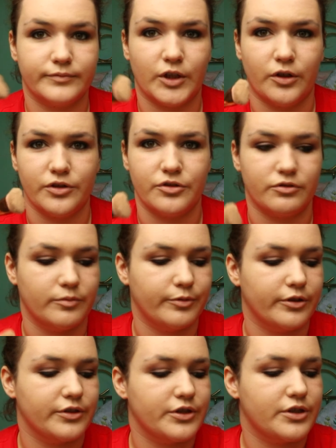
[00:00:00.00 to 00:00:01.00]
contour
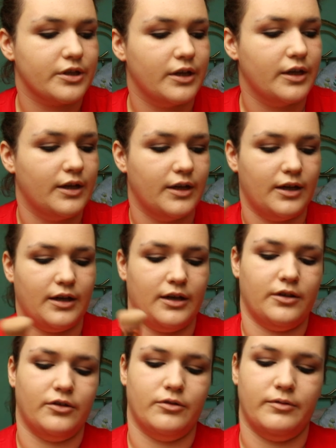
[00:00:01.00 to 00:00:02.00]
brush
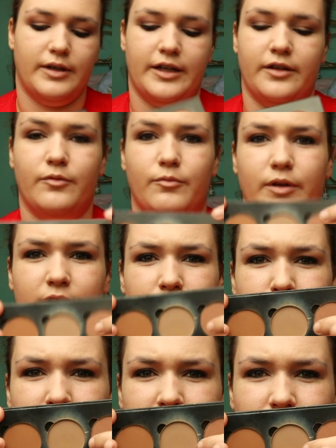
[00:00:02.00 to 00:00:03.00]
and go in with my